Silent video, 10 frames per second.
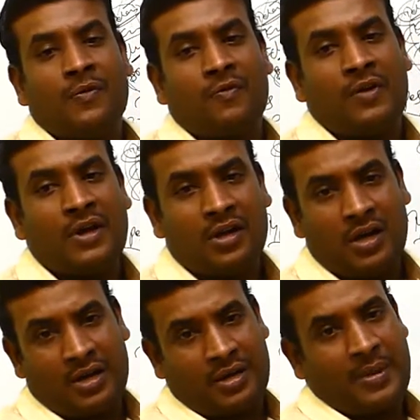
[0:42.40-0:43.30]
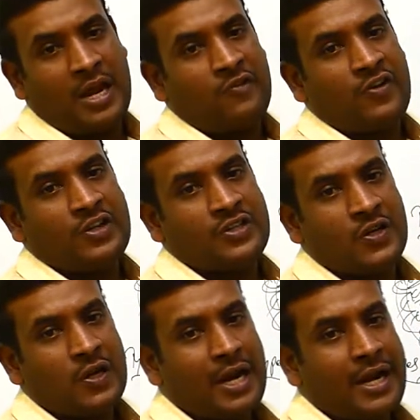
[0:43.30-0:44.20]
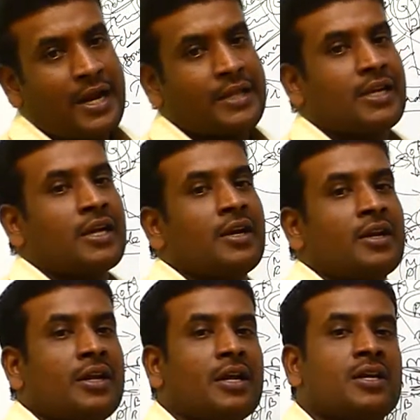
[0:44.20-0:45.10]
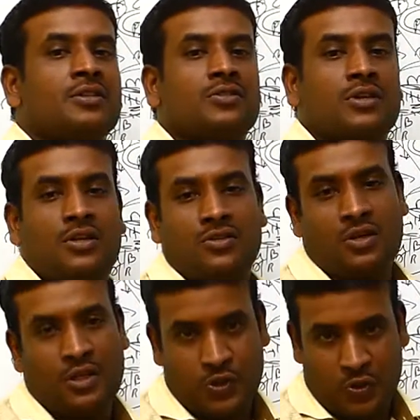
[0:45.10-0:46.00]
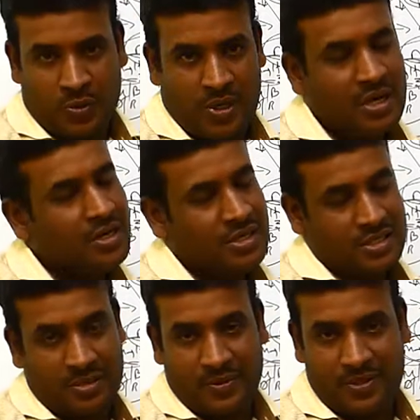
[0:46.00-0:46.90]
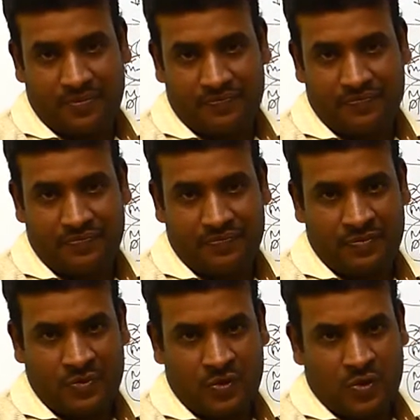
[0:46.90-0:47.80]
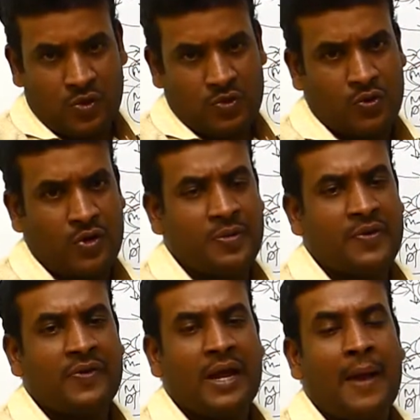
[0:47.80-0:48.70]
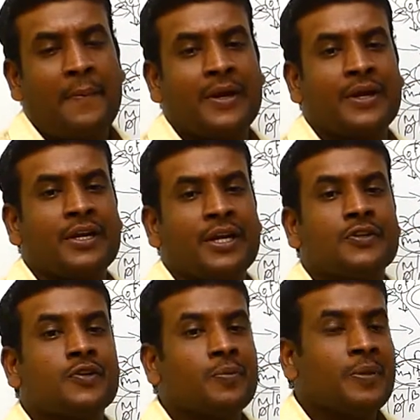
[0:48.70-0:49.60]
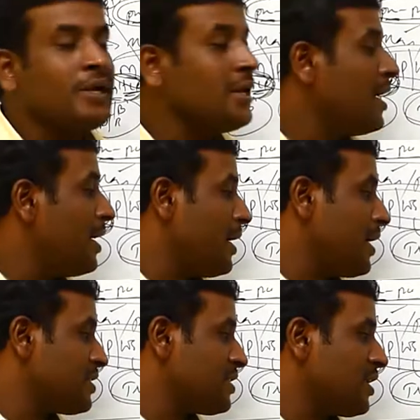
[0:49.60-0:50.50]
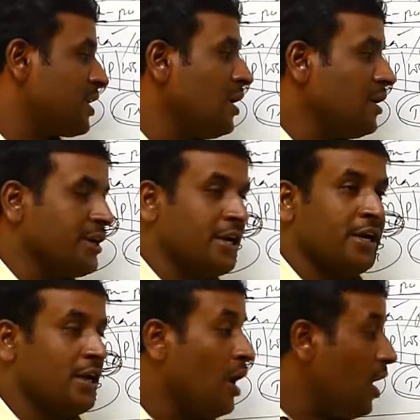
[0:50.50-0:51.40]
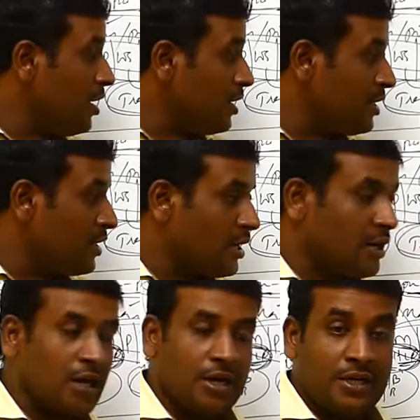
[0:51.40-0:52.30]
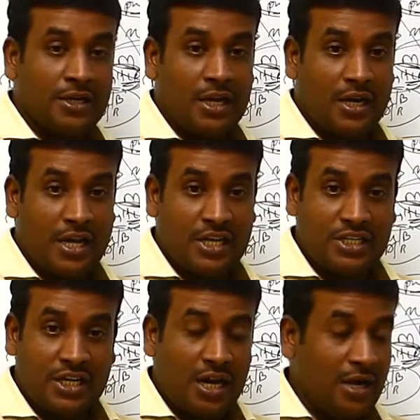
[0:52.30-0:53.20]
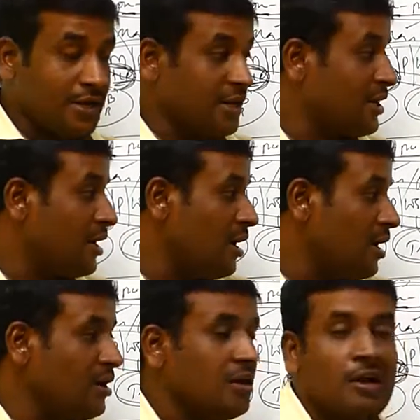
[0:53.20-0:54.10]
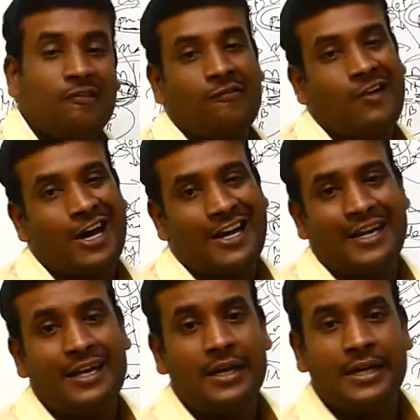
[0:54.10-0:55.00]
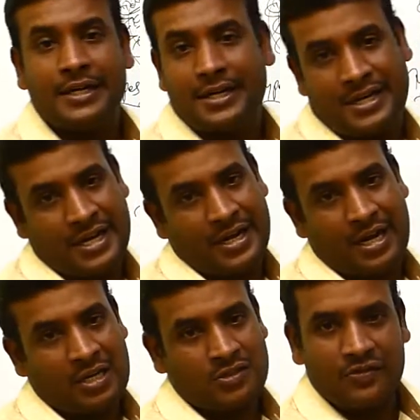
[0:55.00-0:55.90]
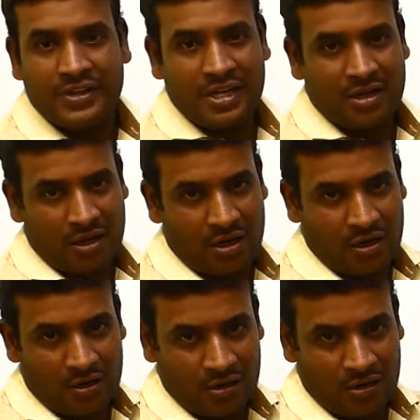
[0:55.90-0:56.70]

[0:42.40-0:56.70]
one country manufacturer and another country consumer or customer. So in between happening trade should be external trade or international trade or foreign trade also we can call.